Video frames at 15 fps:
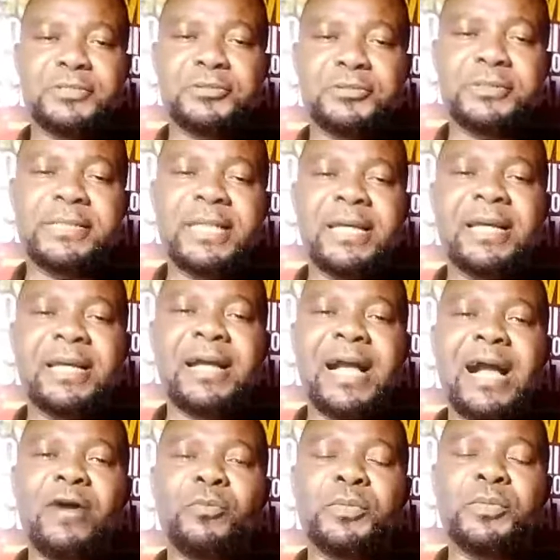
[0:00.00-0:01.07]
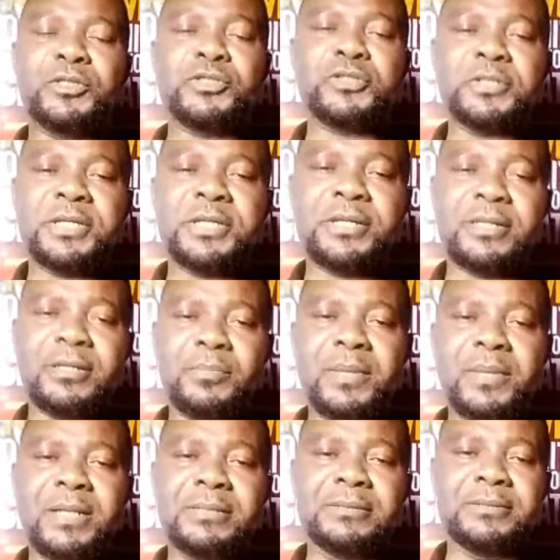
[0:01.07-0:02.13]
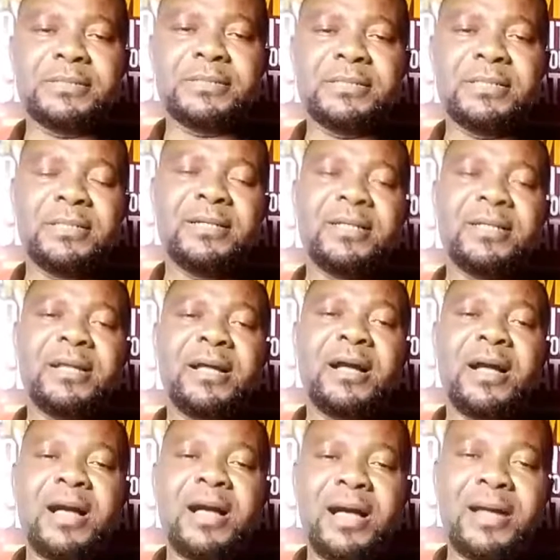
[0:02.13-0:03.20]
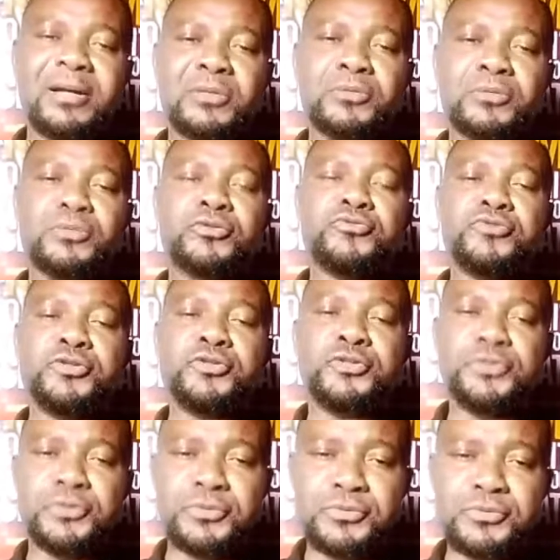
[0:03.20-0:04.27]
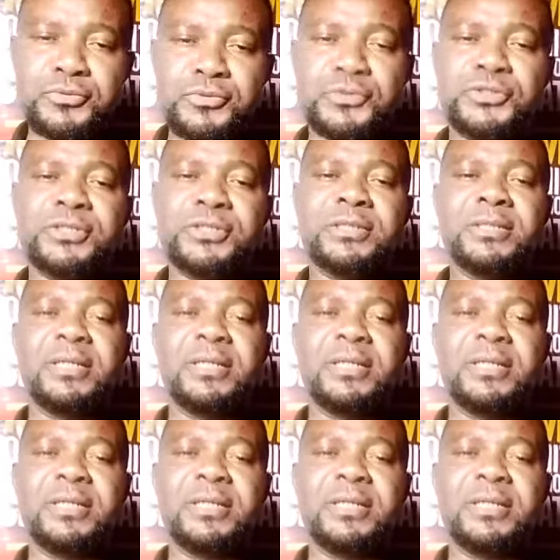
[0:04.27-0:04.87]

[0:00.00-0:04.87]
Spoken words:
Today, I'll be talking about how to use